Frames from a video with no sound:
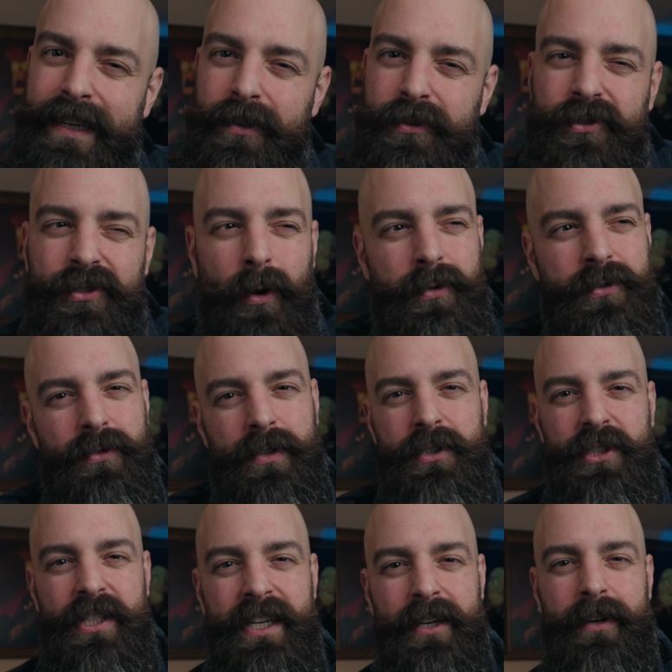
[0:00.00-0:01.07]
social
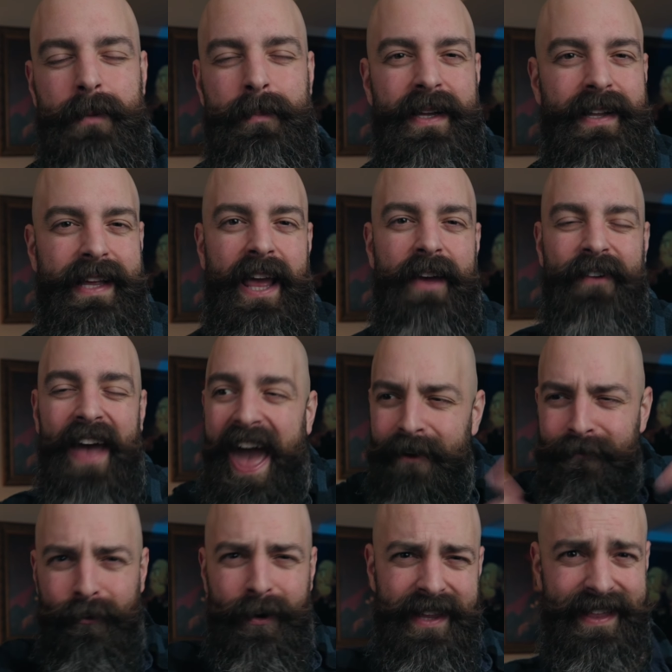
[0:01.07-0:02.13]
engineering, but if
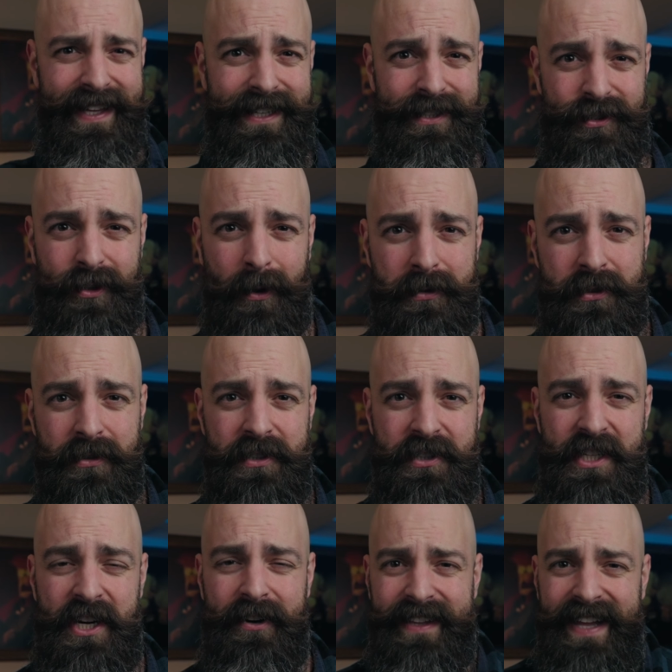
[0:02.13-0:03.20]
everything is social
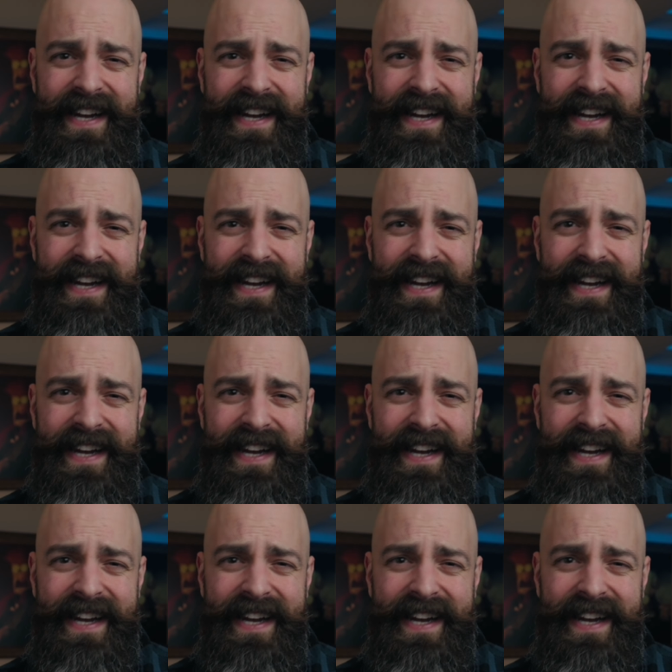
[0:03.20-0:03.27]
engineering,